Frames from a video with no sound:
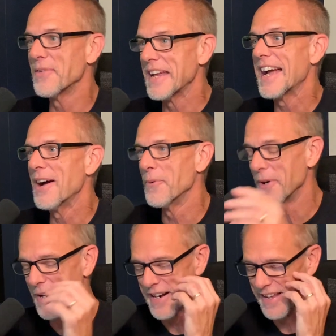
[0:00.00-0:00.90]
was, I got
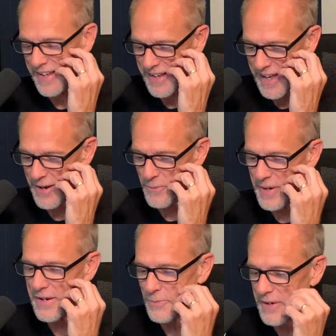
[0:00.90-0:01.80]
worried, and
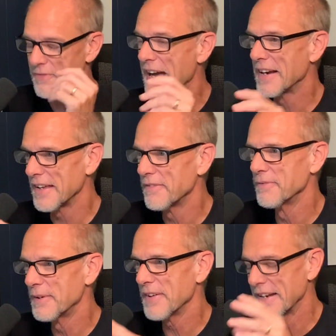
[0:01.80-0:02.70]
we we finally
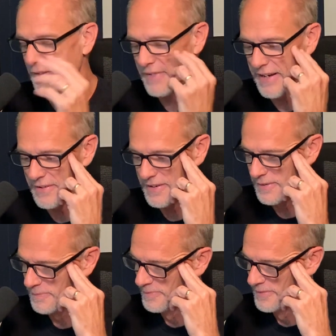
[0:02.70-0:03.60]
we finally found a.
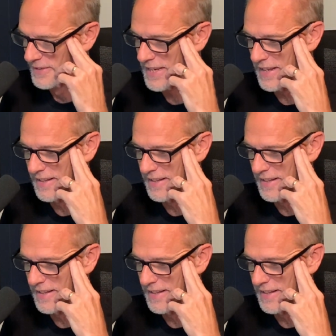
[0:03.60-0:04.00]
Well, I don't